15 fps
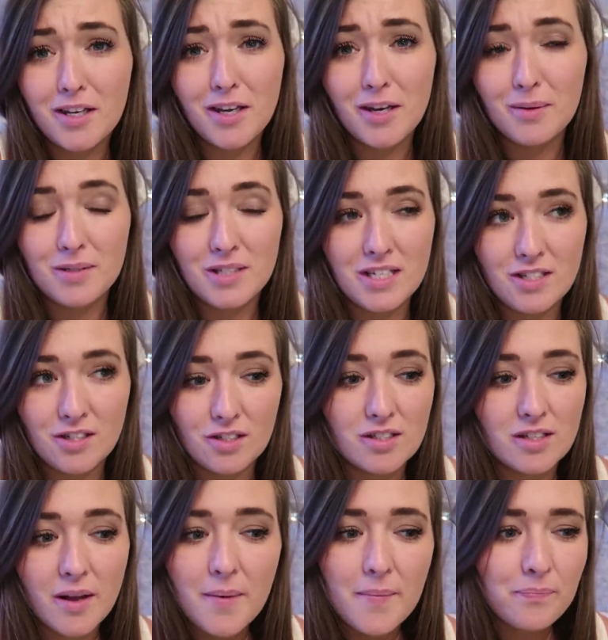cute.
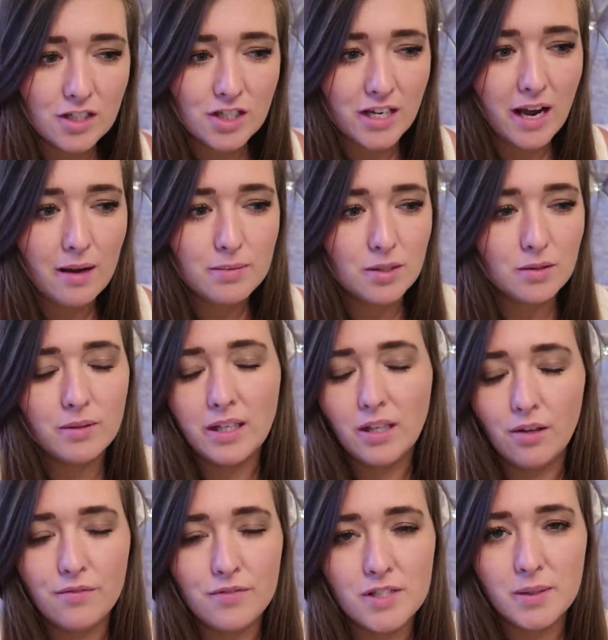She absolutely
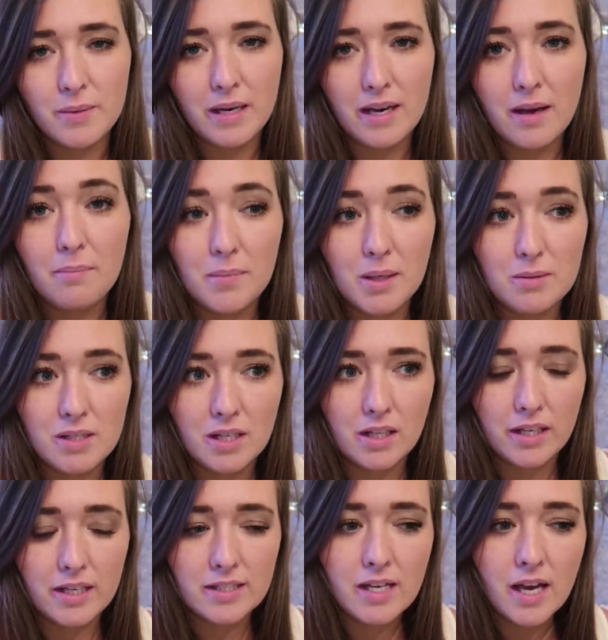loves doing
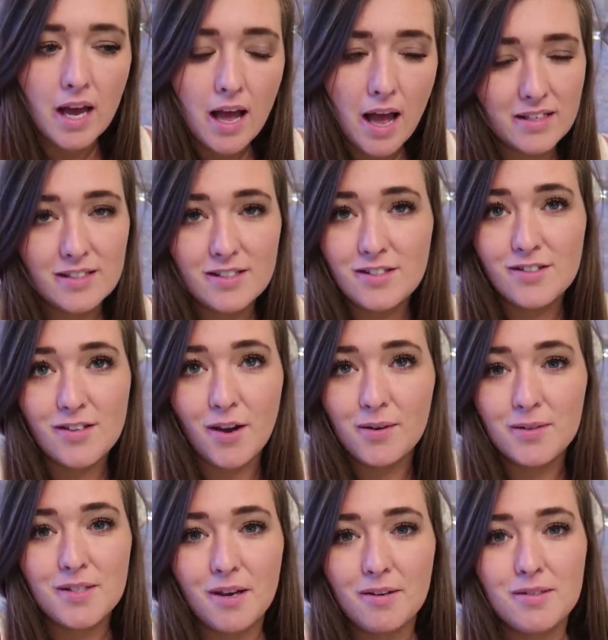Musicallys. It's
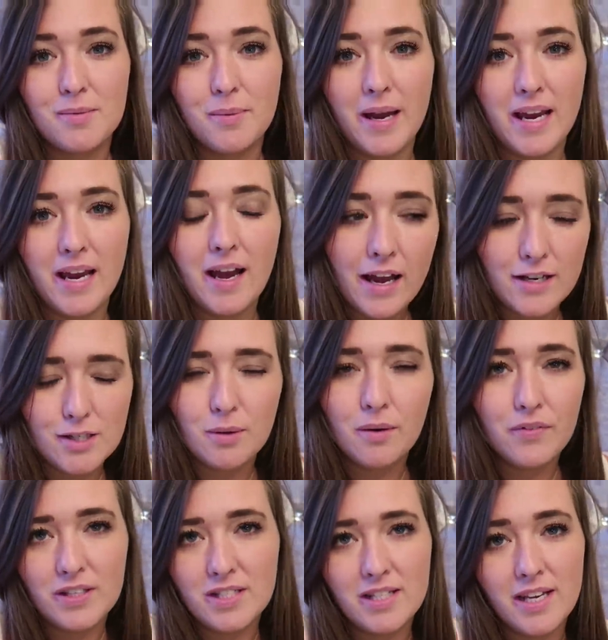so, so sweet. I do
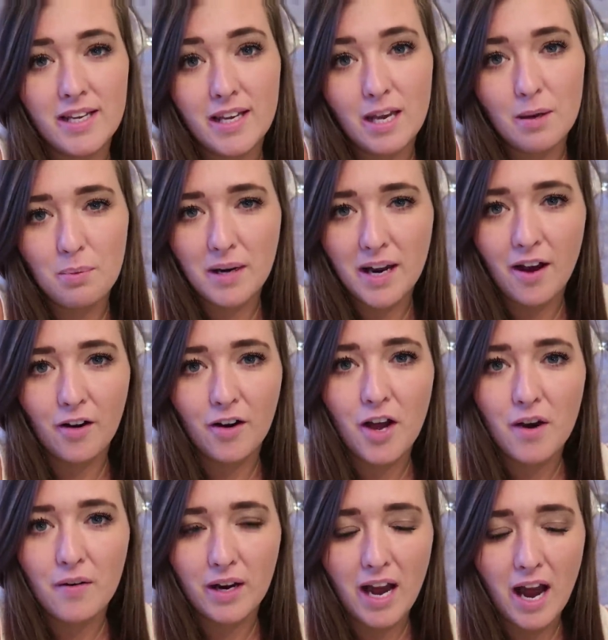obviously keep an eye on
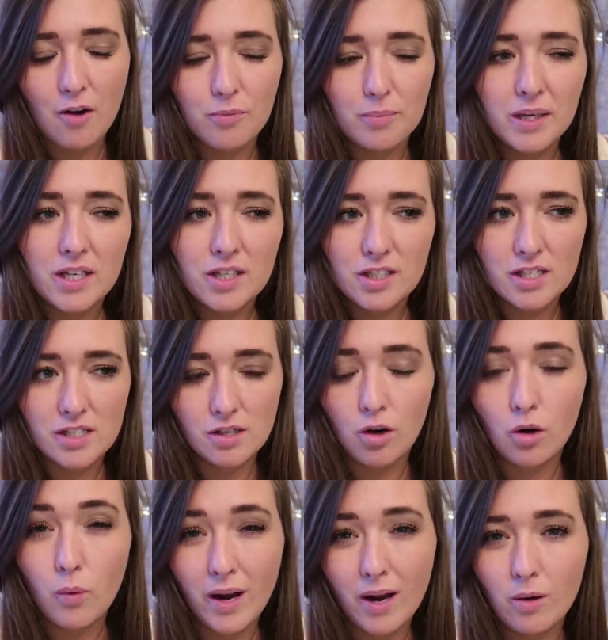her account because she's
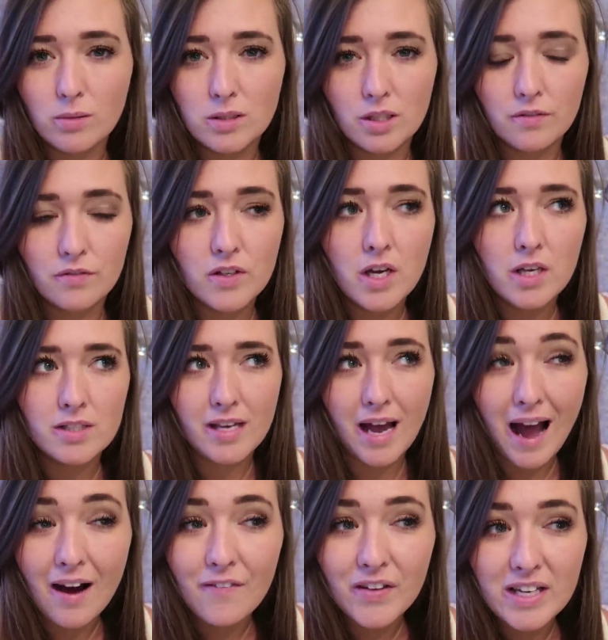not quite old enough to
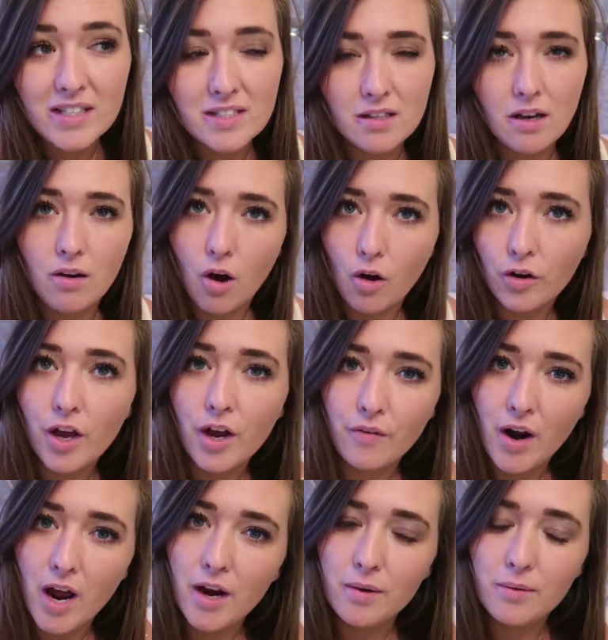have it on
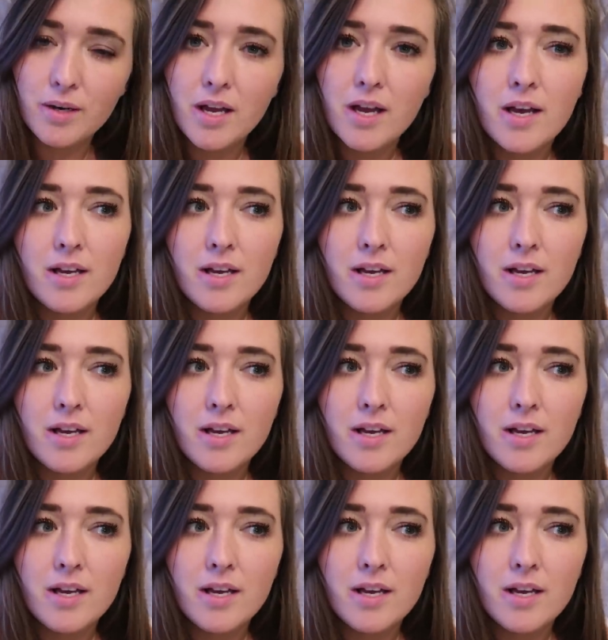her own,